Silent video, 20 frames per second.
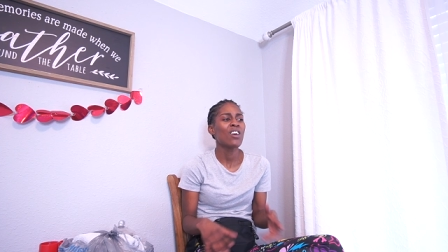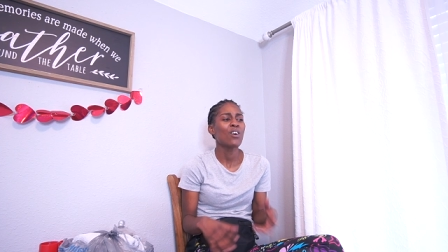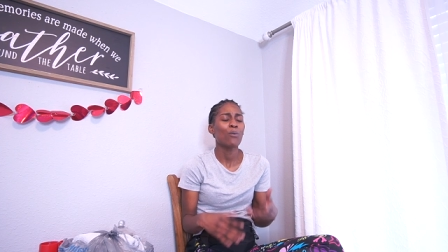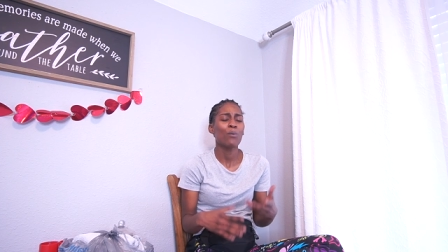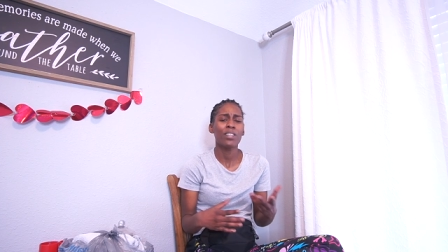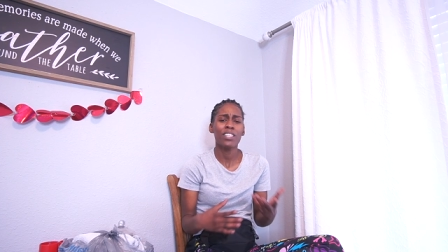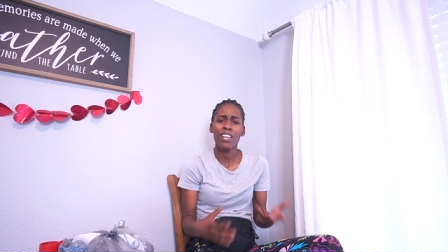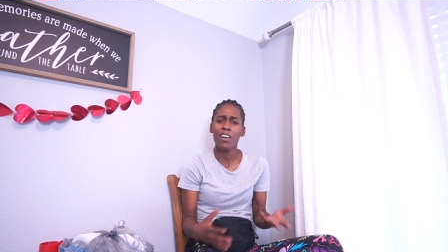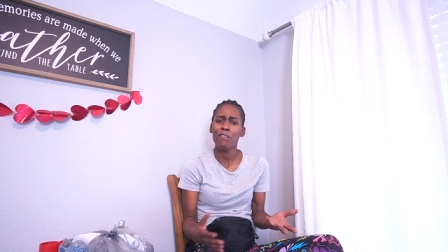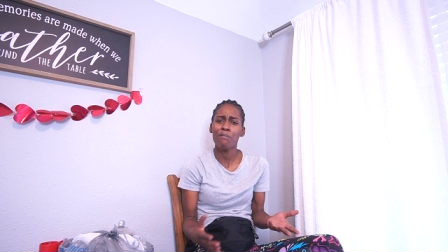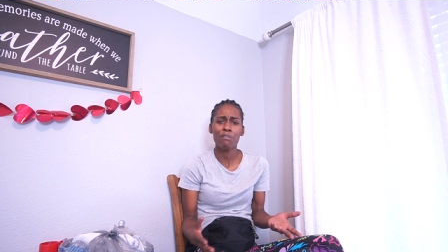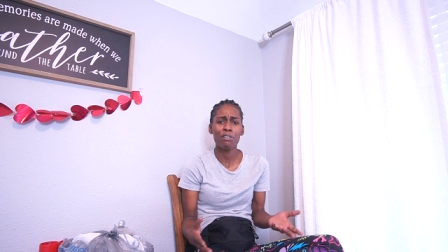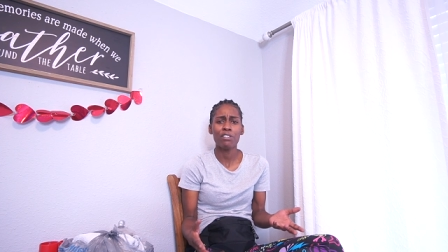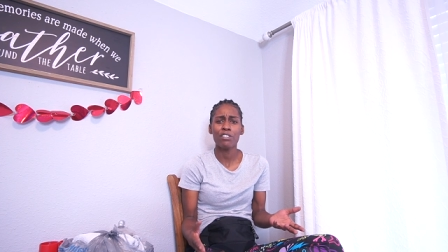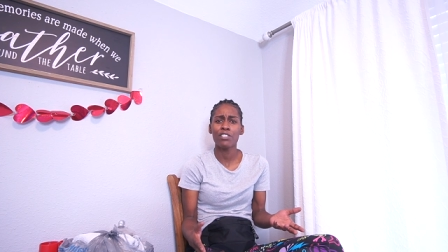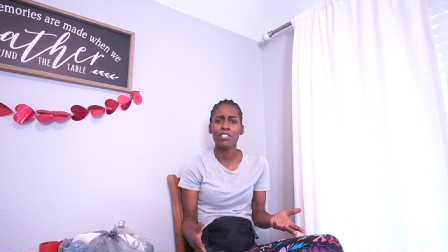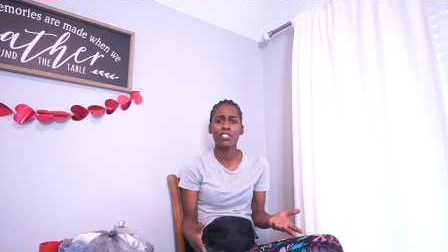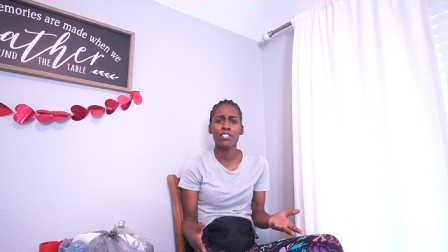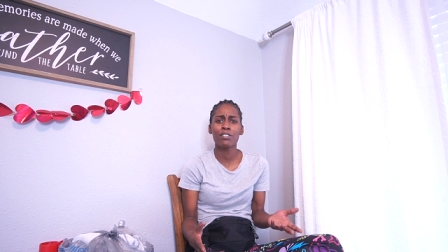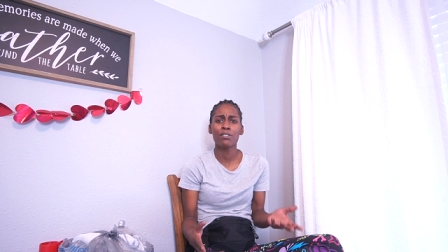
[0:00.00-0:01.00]
Without
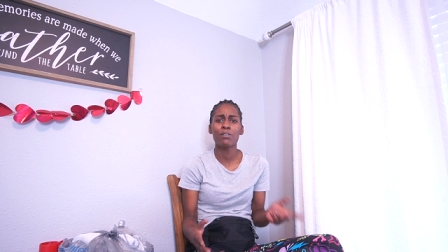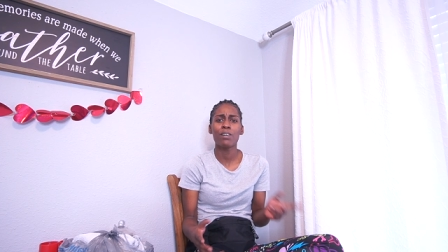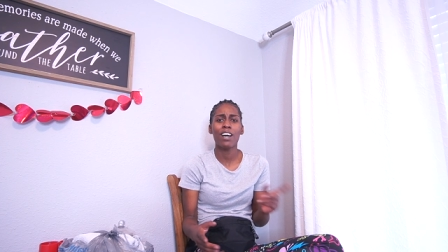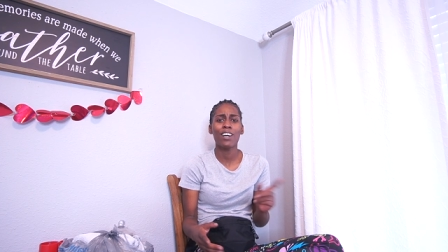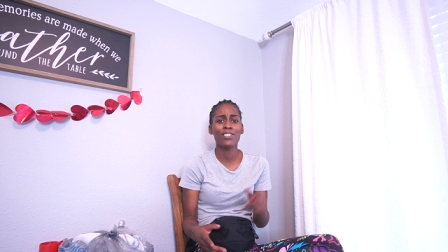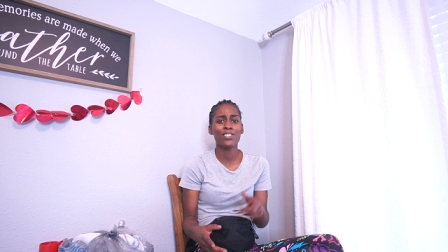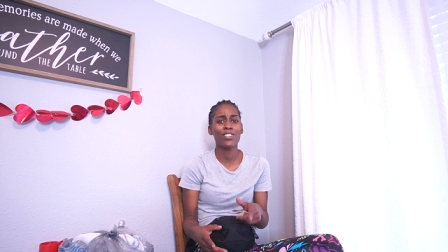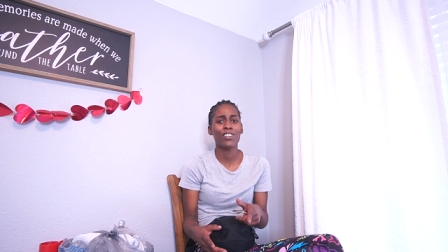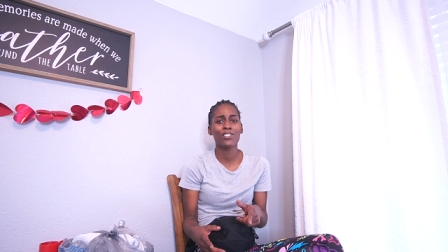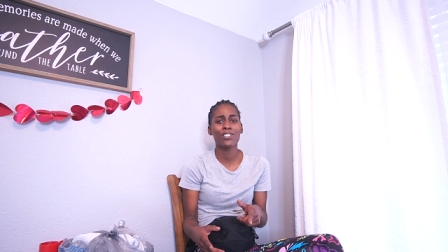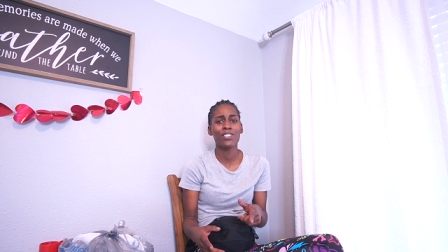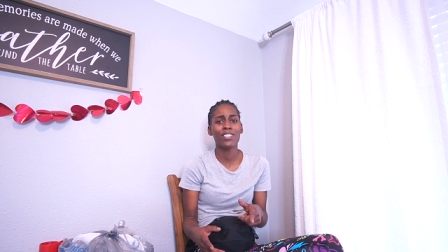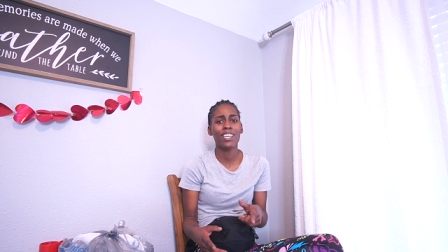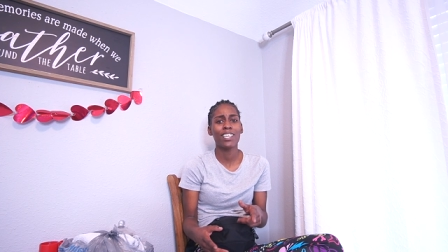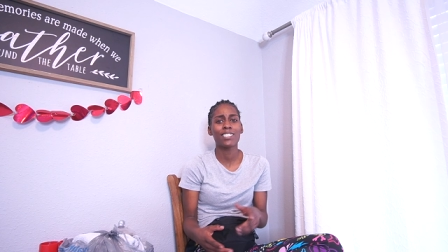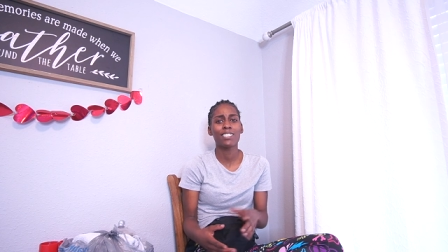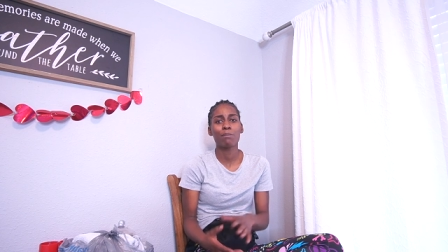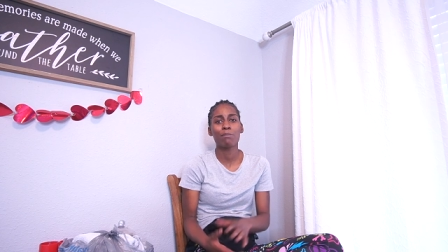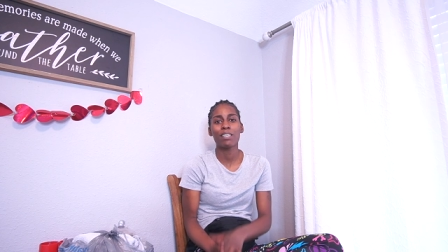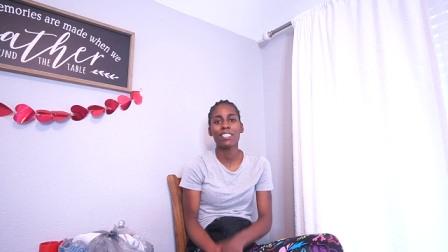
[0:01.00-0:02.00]
further ado, I'll talk to you
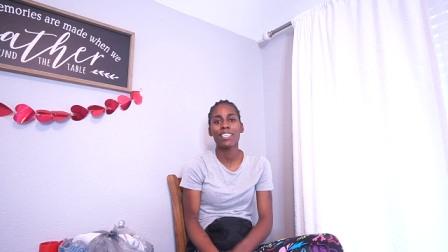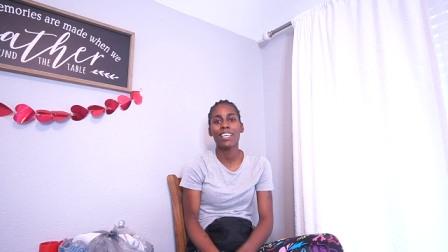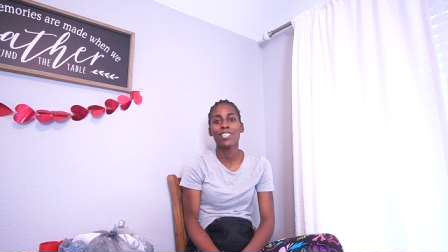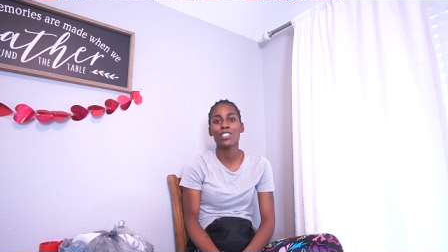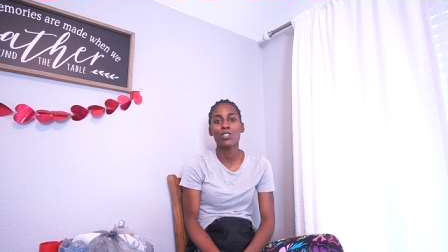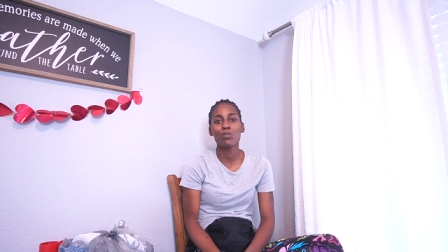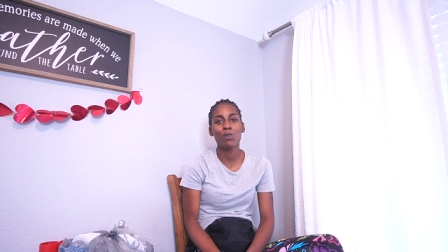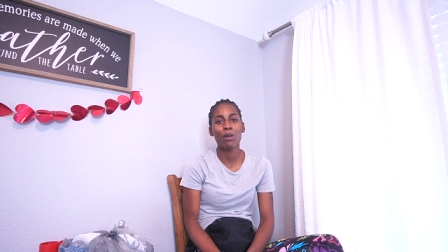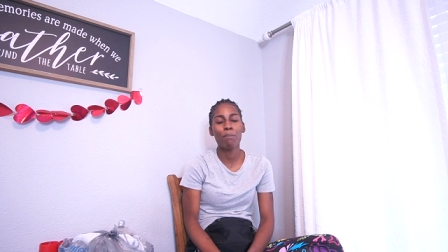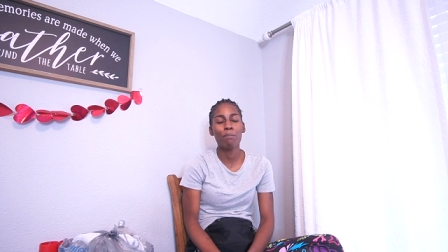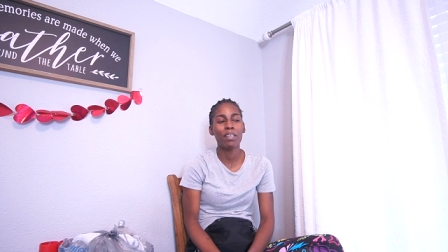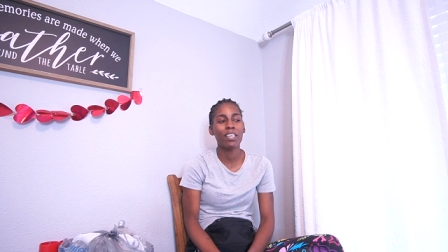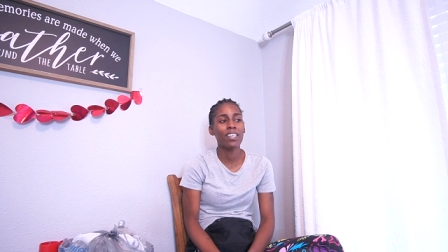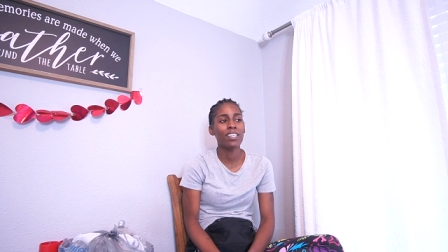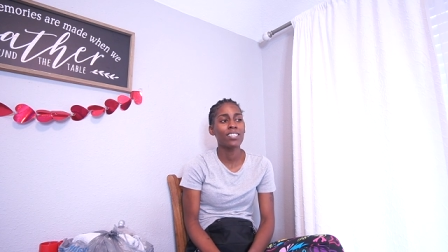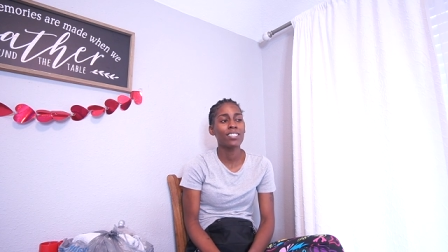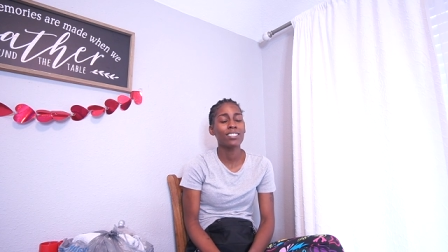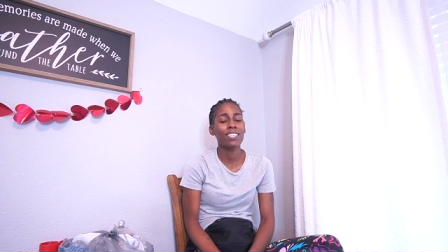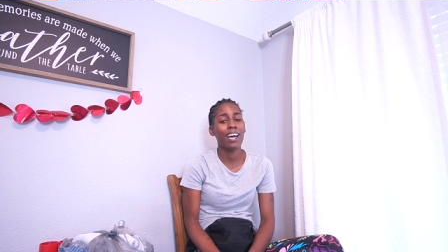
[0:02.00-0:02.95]
guys in my next one because